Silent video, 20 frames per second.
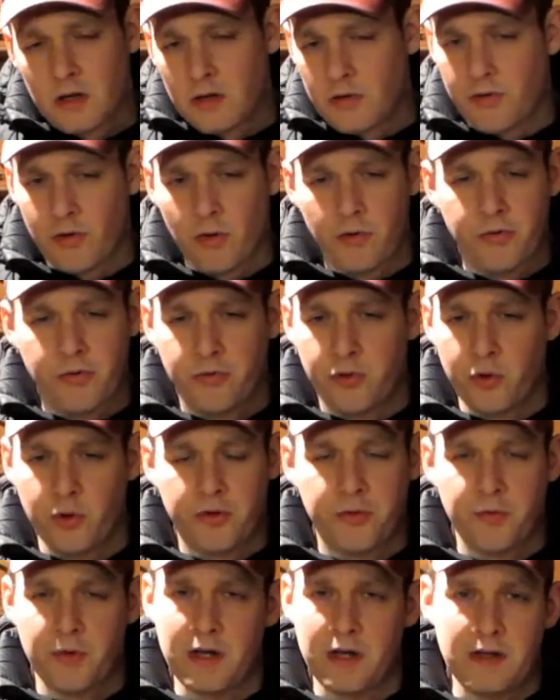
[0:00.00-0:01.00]
throw 2 or
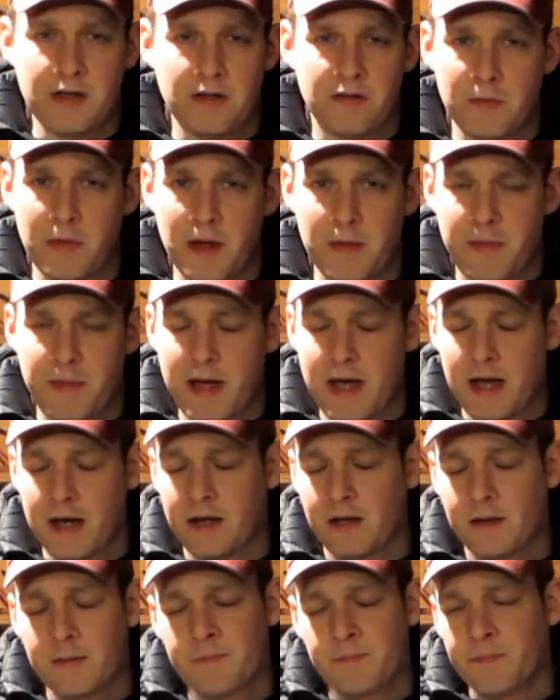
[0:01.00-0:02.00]
3 of these in my bag,
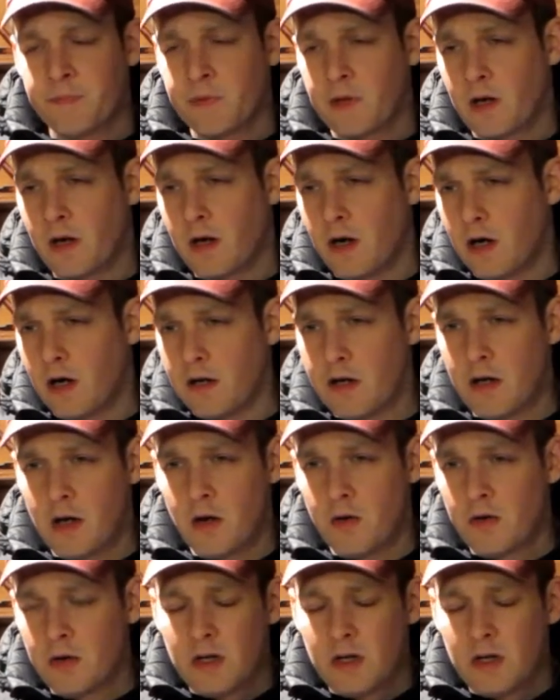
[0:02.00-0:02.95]
you know.